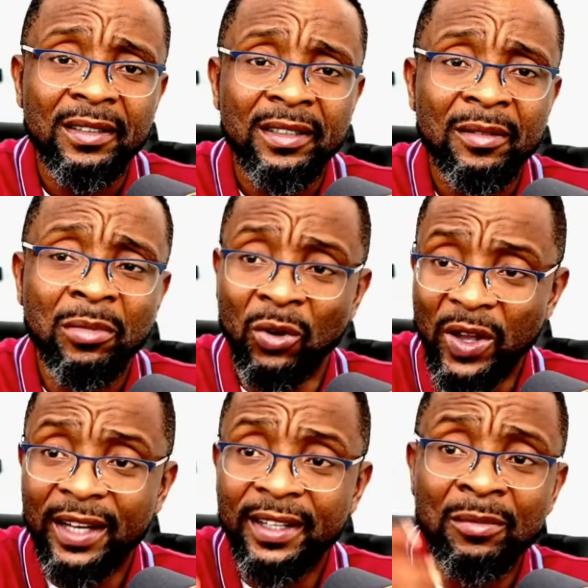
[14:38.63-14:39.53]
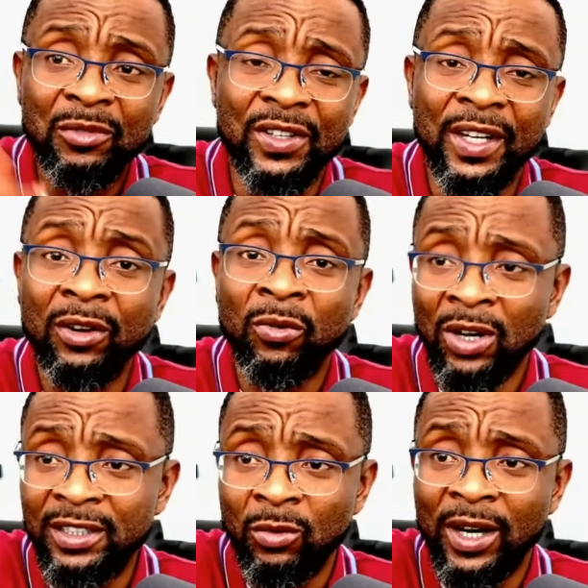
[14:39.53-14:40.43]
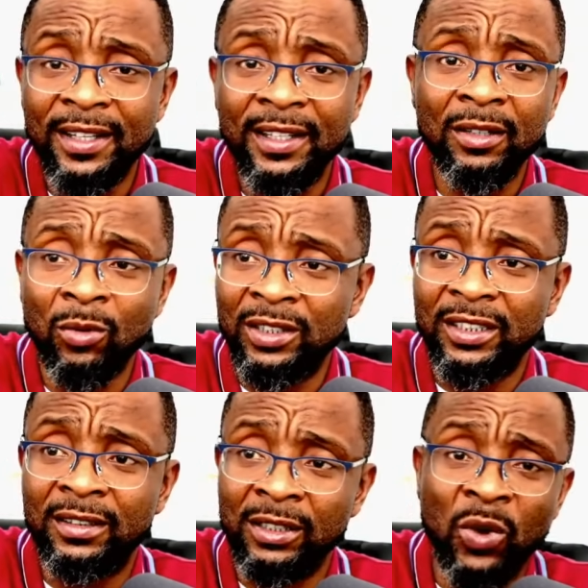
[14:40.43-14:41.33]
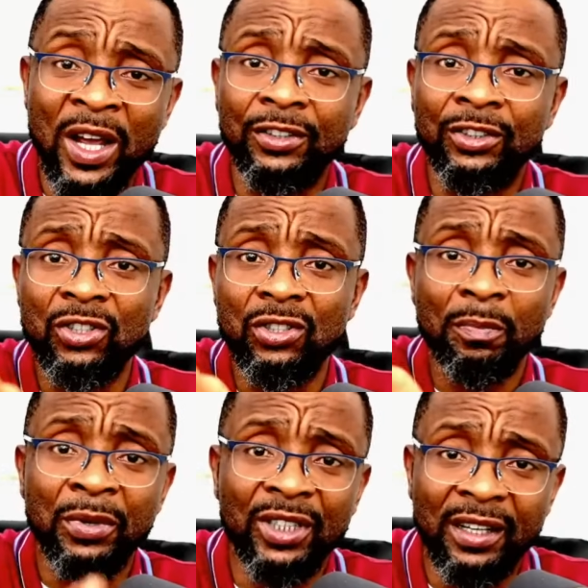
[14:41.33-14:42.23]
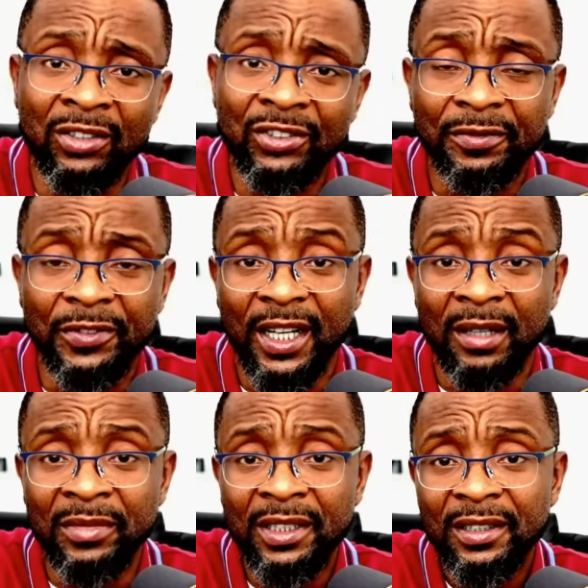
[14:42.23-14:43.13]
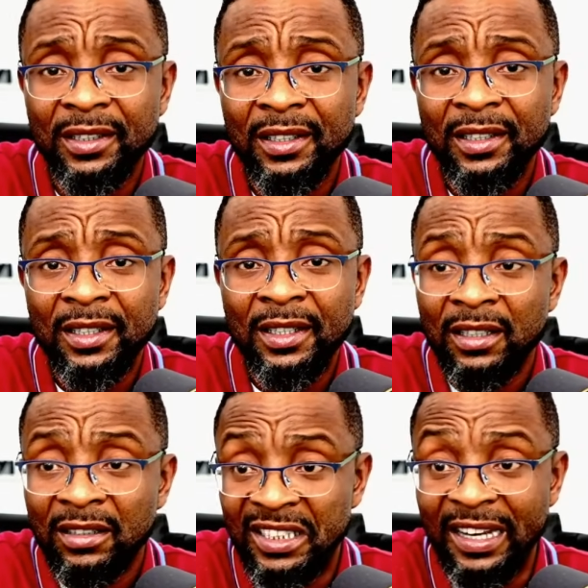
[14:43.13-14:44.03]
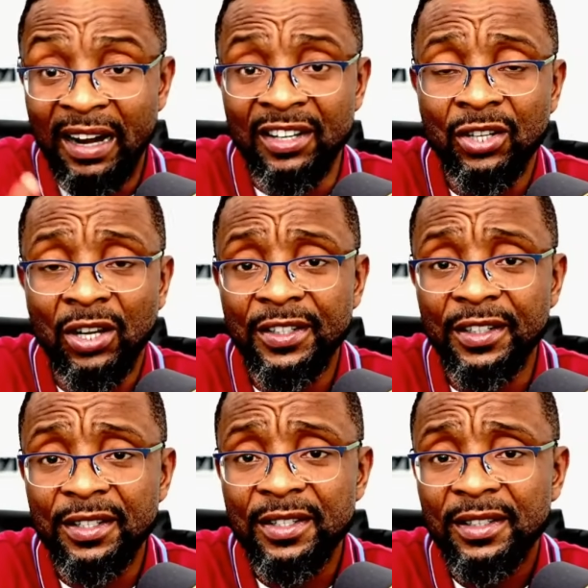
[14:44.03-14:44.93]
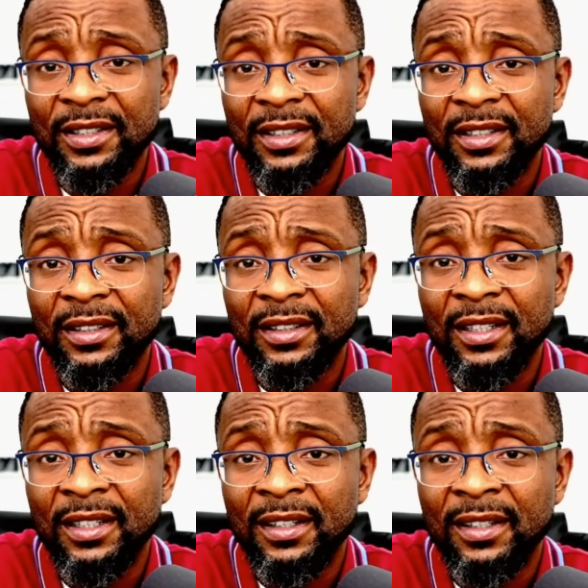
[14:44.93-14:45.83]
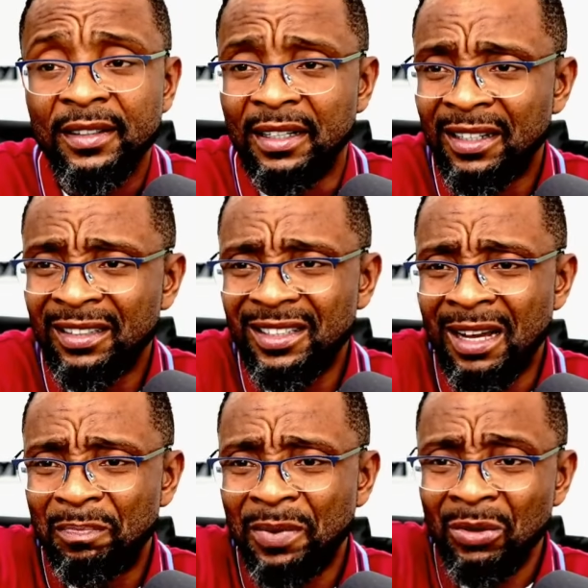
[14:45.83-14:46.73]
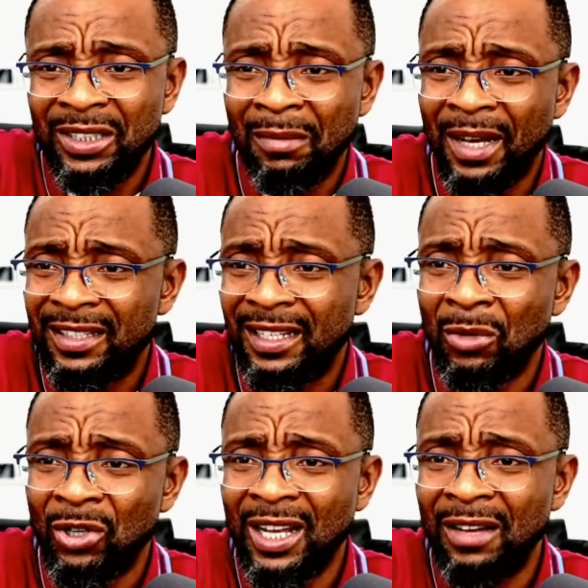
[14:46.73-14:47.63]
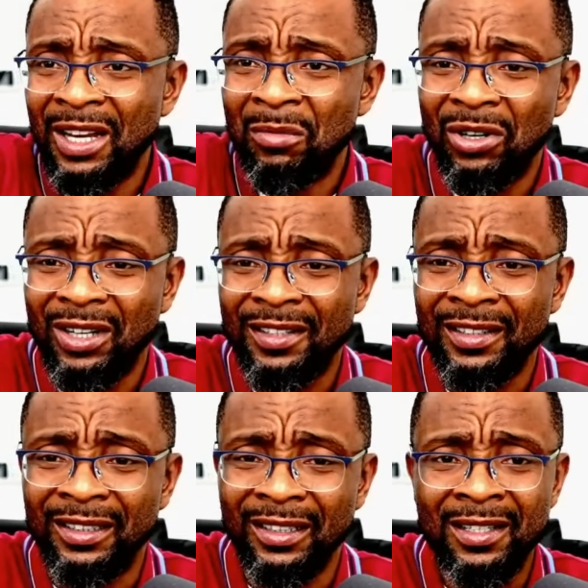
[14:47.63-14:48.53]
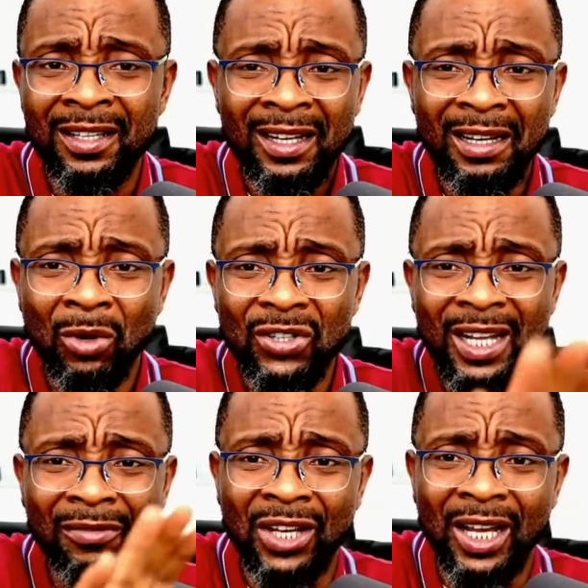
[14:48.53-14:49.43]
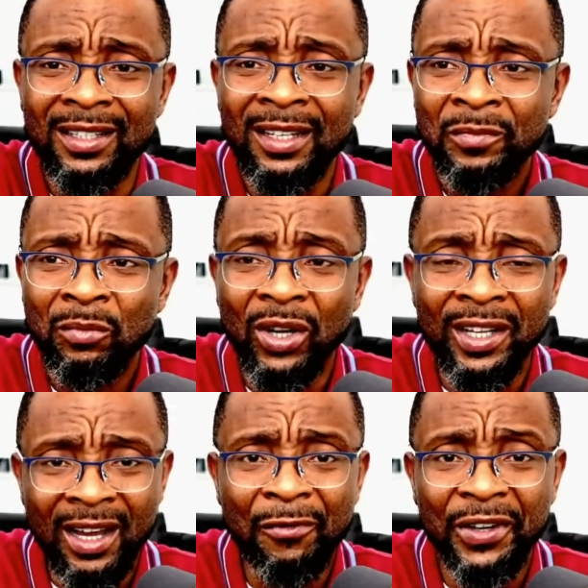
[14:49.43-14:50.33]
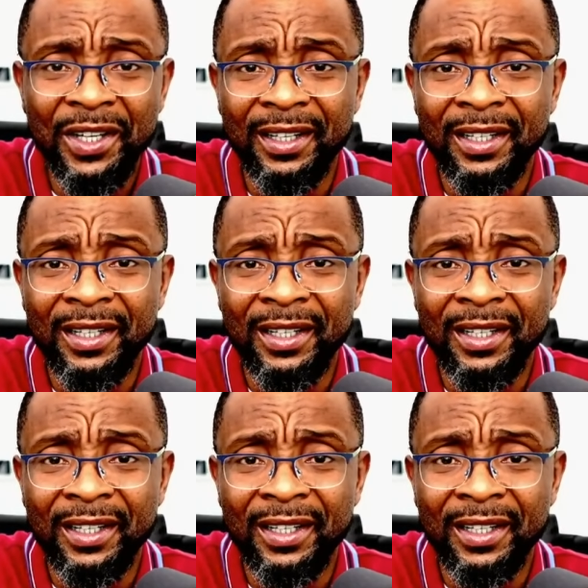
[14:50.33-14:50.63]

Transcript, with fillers: But look at them today. What, what are they? What did the West use to build the country for them? Their resources. They didn't tamper with them and say they must have democracy, this, they must have that. But in Africa,